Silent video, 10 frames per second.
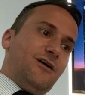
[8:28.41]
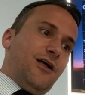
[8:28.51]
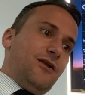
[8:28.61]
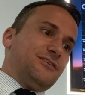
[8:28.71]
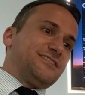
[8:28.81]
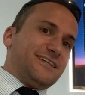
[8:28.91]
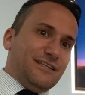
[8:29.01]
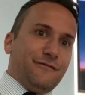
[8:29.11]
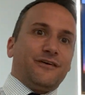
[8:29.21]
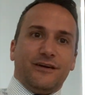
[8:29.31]
a
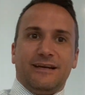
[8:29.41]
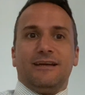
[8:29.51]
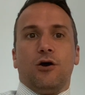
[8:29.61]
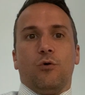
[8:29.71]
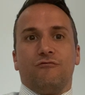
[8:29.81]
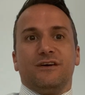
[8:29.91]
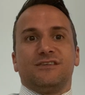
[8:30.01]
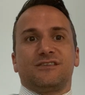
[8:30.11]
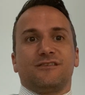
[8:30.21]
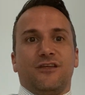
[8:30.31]
significantly lower
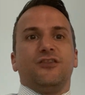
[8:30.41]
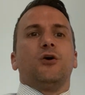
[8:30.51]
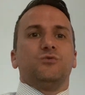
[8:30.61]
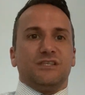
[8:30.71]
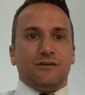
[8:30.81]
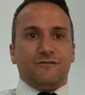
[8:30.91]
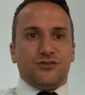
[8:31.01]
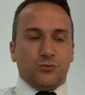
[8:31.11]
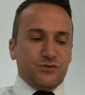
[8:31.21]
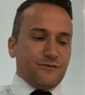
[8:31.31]
risk than those
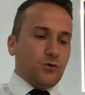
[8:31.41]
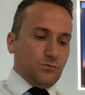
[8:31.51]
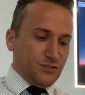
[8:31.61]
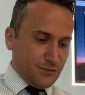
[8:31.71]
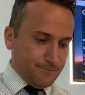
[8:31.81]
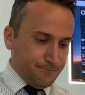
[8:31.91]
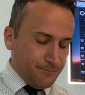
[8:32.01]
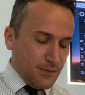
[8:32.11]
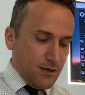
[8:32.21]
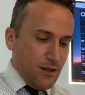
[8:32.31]
individuals, of course.
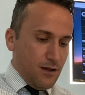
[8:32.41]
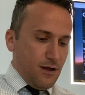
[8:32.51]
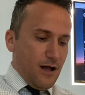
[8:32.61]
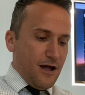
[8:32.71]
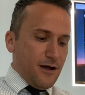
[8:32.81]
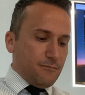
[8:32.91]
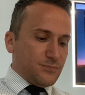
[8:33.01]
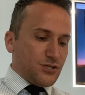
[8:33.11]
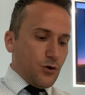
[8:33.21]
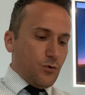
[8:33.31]

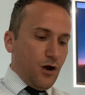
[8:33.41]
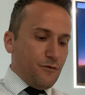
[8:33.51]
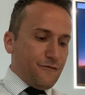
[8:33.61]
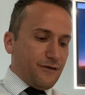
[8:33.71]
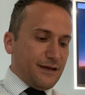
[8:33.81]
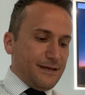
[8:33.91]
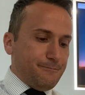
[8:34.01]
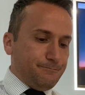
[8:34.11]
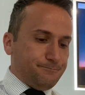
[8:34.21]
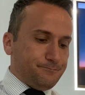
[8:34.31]
So hopefully